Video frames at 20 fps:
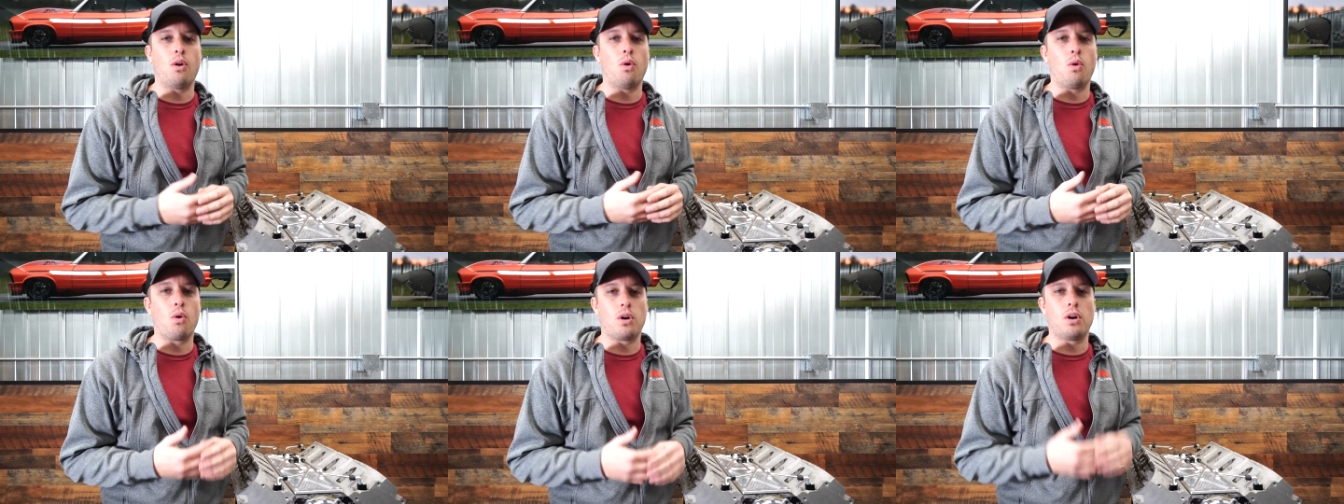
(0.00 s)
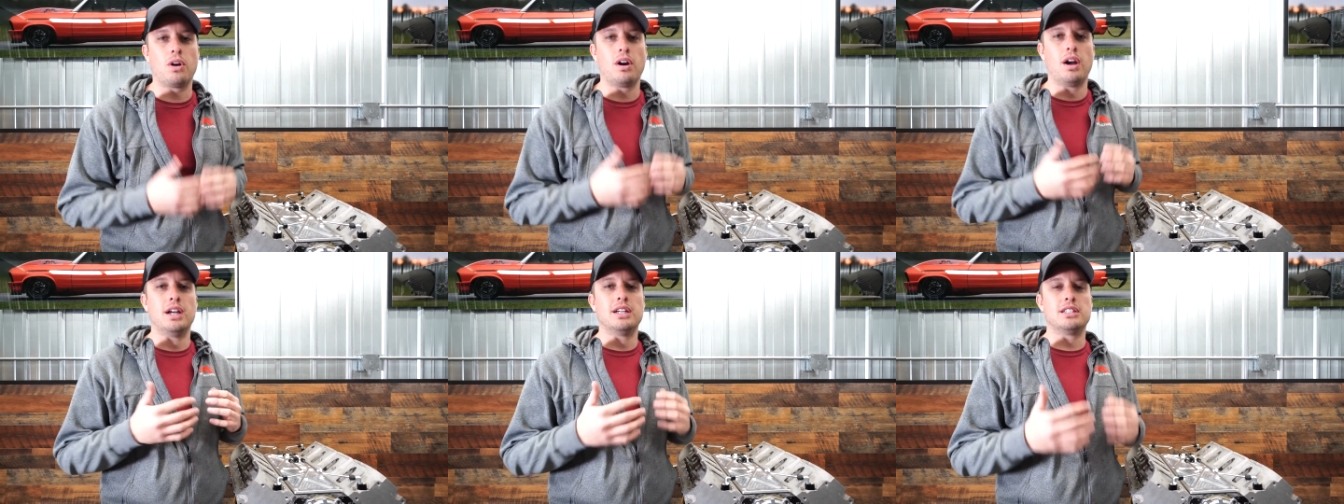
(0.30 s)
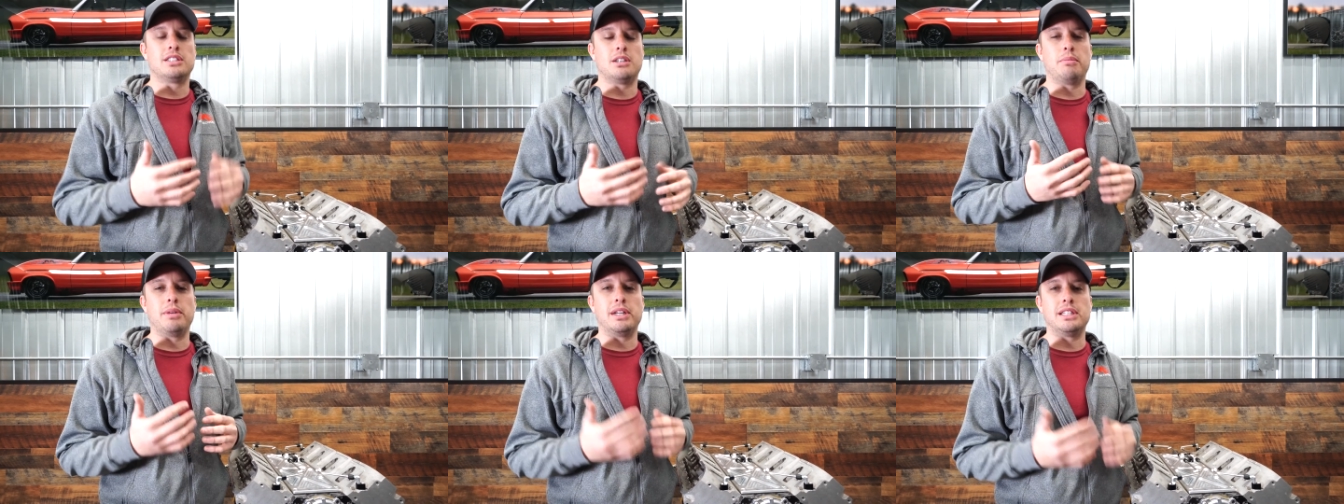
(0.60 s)
Or
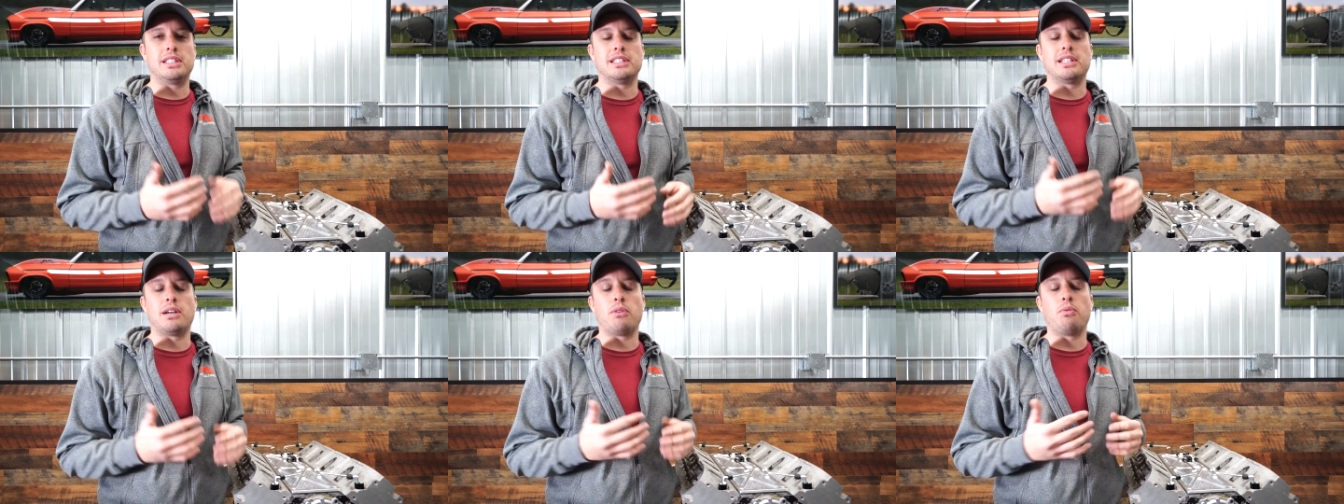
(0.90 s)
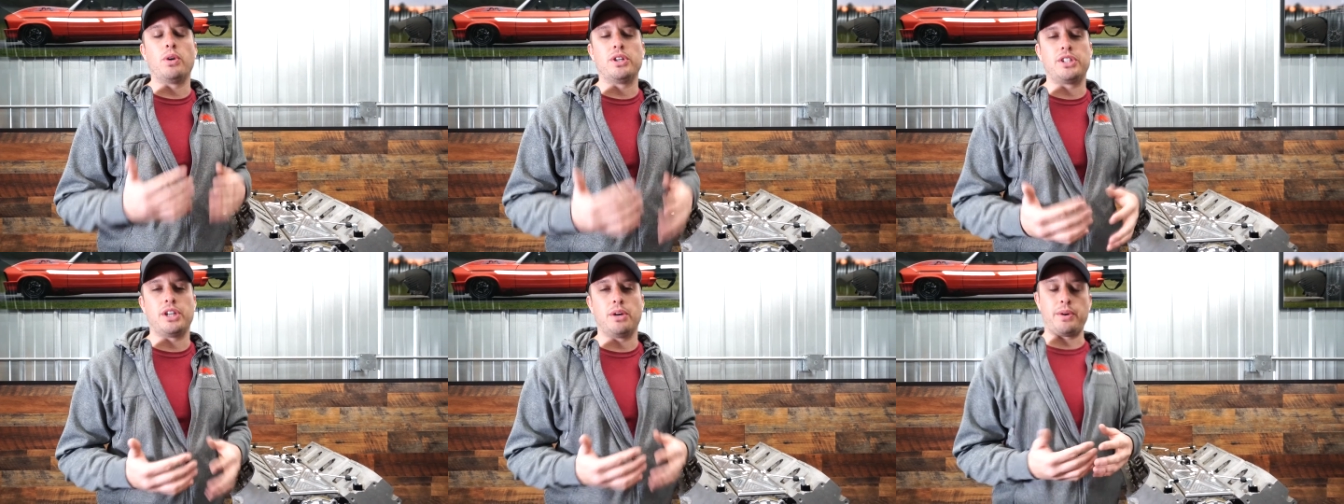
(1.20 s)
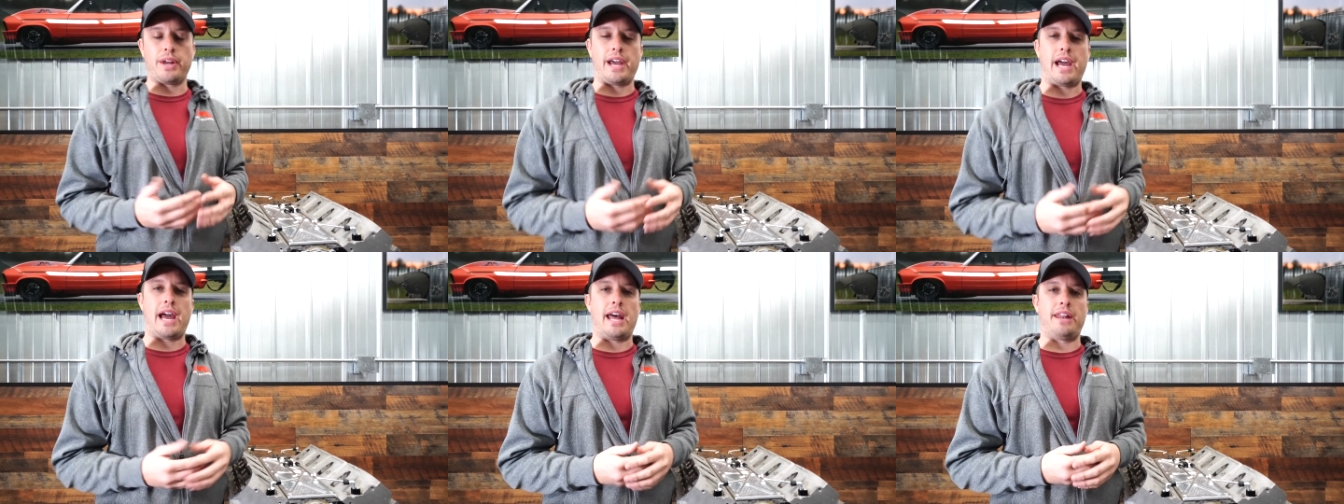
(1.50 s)
somebody says, I wish I
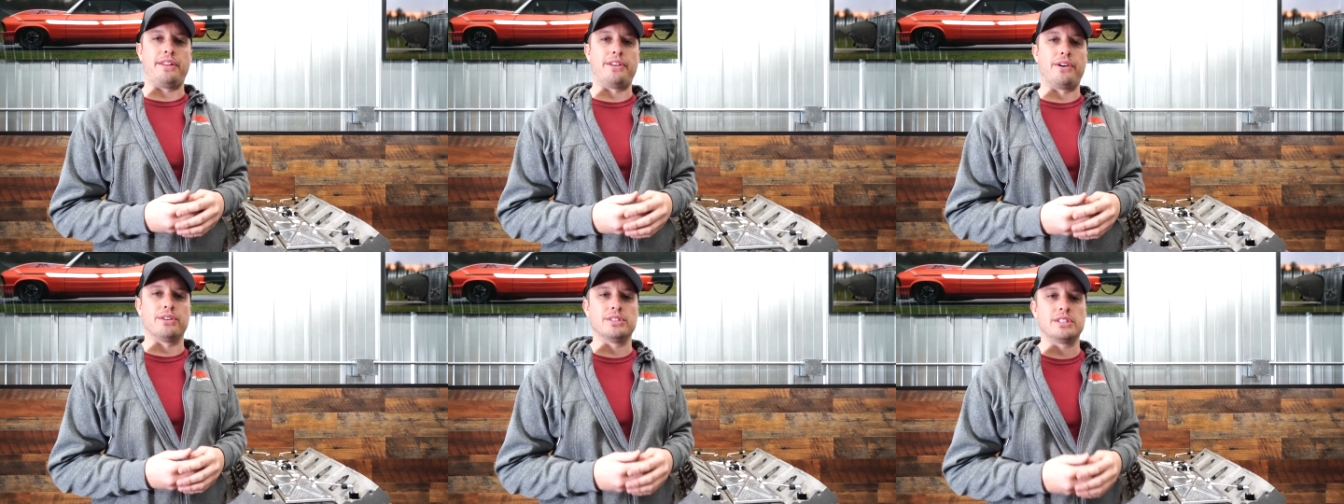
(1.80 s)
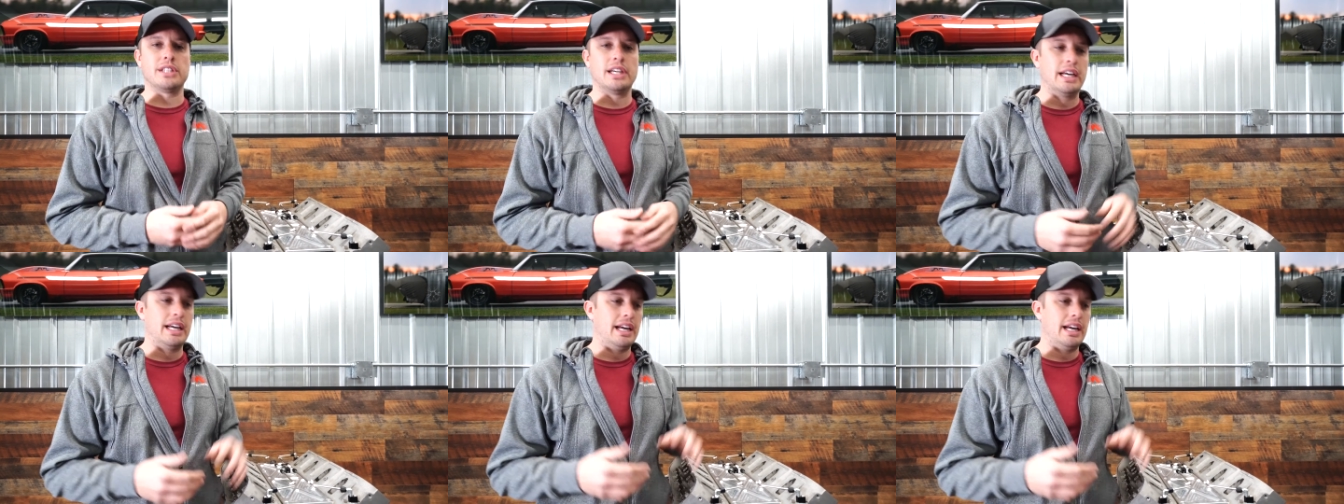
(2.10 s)
would have had those.